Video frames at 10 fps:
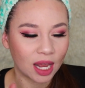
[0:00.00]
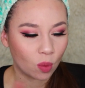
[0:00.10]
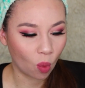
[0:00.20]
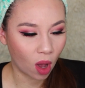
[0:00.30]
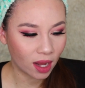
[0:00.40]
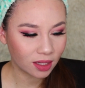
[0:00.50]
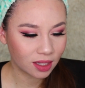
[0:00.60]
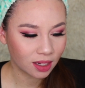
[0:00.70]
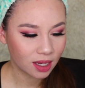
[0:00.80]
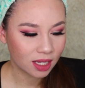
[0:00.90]
and
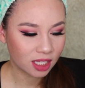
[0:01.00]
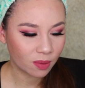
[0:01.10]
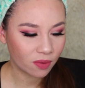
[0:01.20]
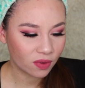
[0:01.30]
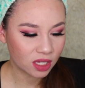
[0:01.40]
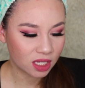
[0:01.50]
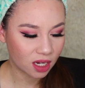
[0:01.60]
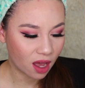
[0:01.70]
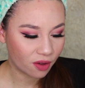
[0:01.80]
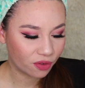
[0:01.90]
want some of the
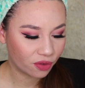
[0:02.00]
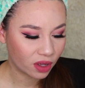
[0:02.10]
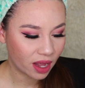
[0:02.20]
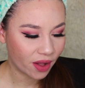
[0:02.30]
stuff